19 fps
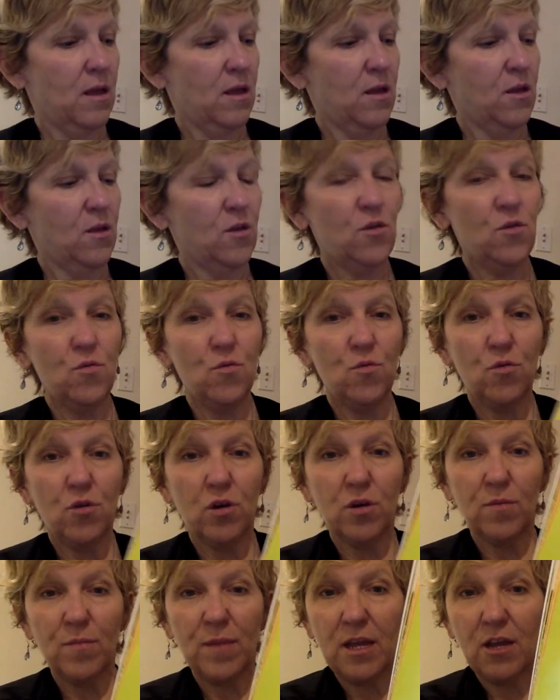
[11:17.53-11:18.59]
You
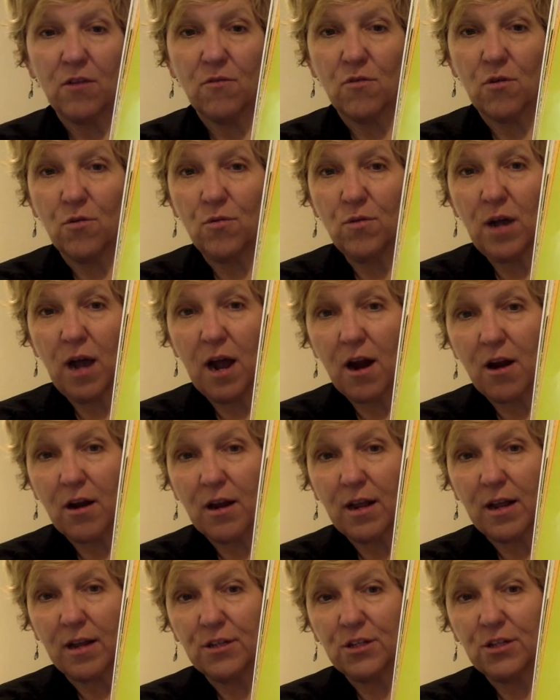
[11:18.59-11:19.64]
could make your own
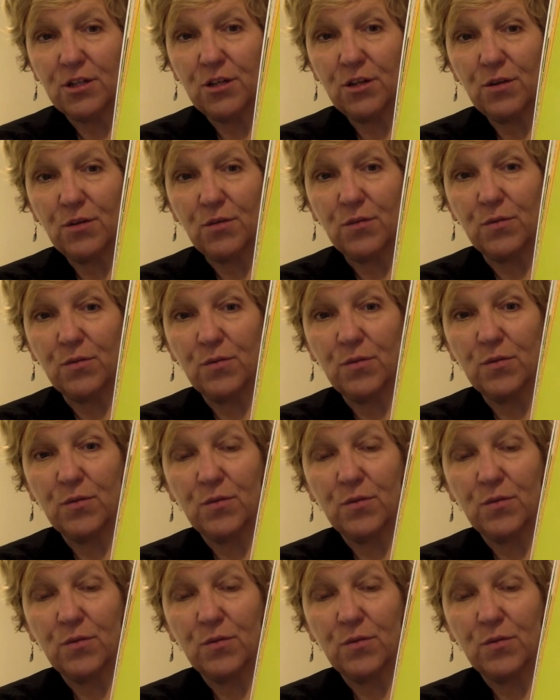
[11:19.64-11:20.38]
garden too.